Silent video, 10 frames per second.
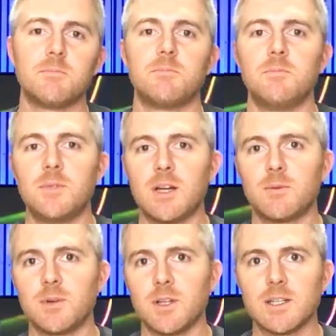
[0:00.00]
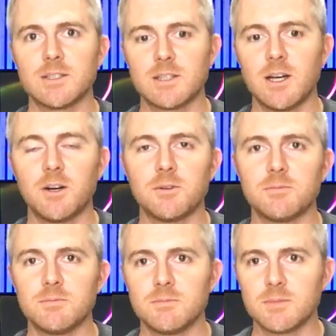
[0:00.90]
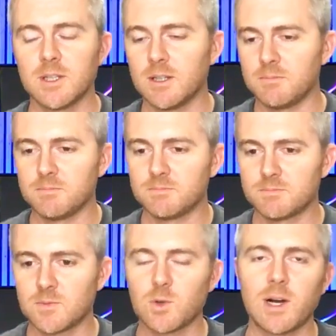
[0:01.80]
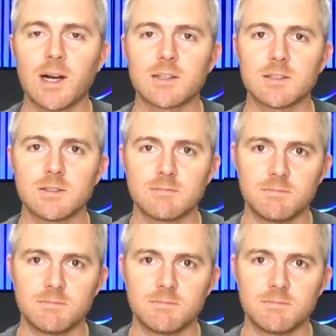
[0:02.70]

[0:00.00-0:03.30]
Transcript: Then I realized how um, cracked and